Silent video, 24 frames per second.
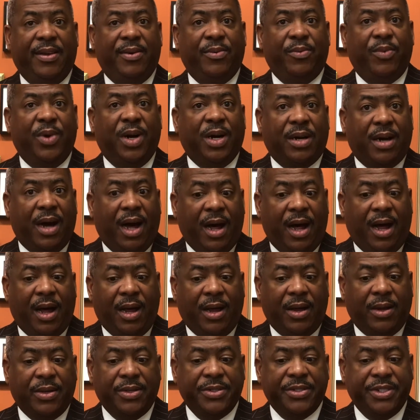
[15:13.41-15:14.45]
will
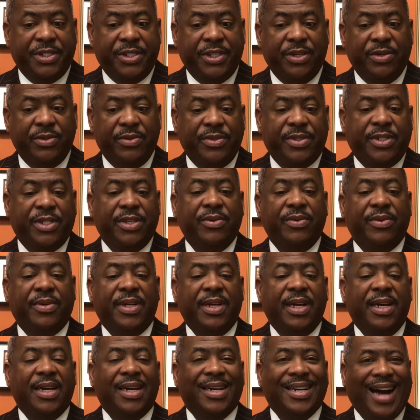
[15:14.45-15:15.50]
cause you to
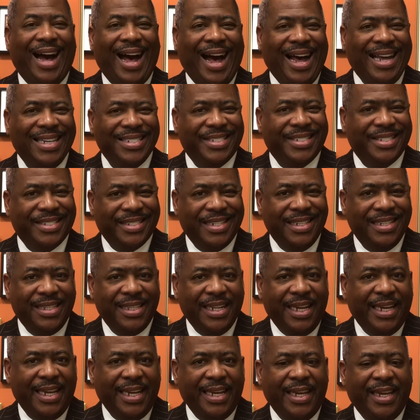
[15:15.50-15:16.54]

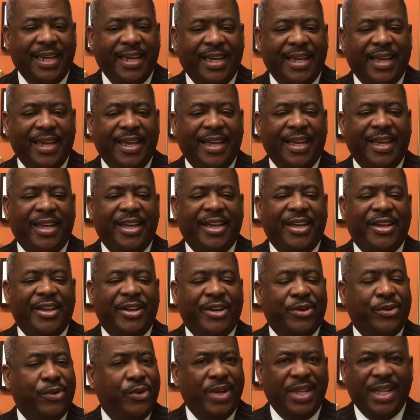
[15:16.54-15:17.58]
constantly
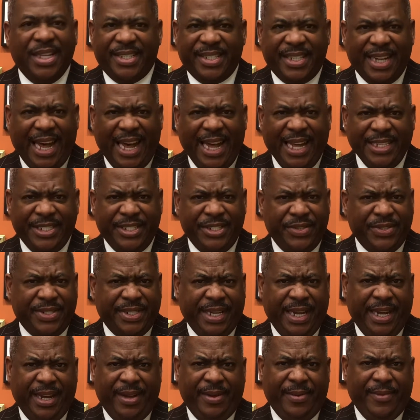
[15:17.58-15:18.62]
criticize
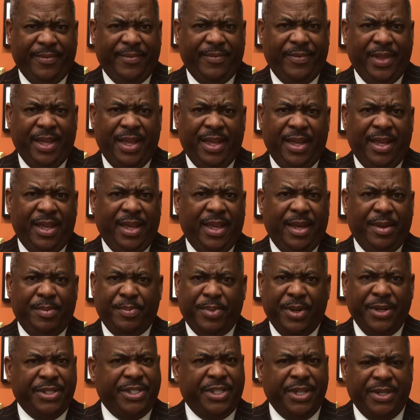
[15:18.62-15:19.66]
yourself,
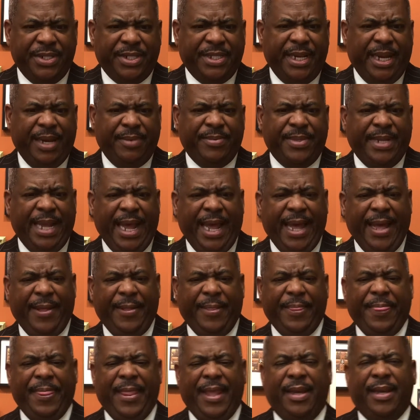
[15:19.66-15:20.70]
put yourself
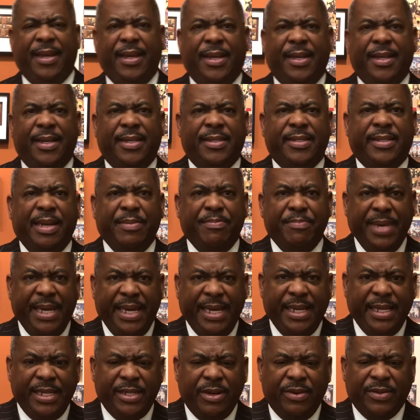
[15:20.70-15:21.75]
down,
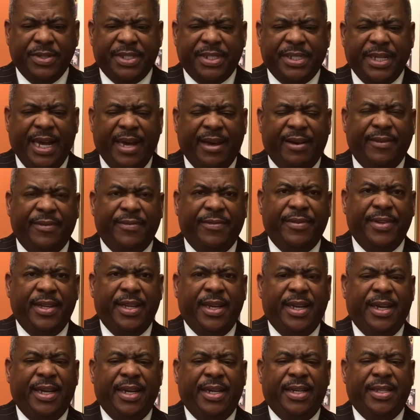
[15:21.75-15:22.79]
demean yourself,
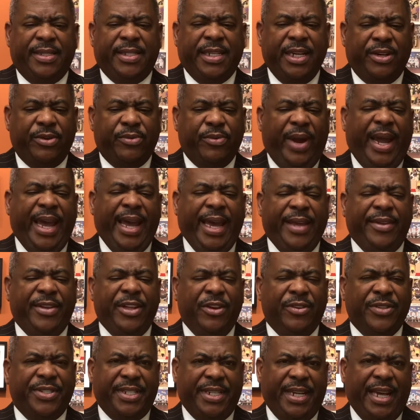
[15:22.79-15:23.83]
degrade
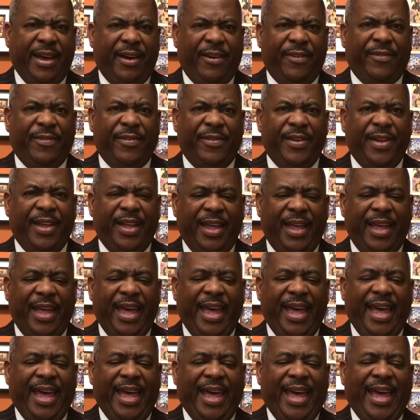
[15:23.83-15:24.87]
yourself.
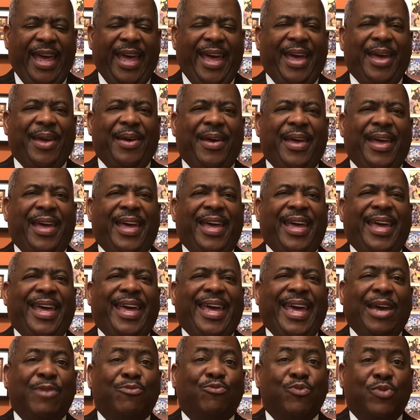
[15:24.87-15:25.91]

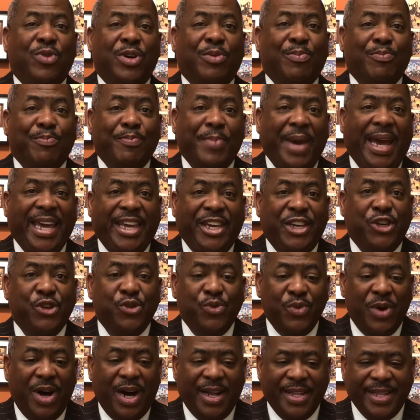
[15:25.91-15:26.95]
It will make
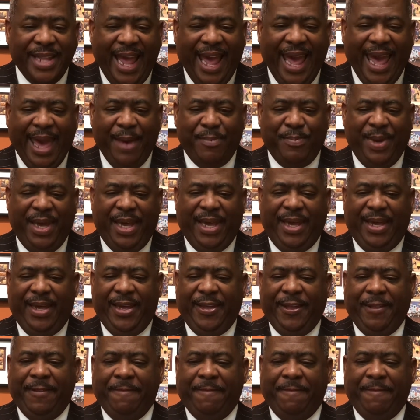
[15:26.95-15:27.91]
you unhappy.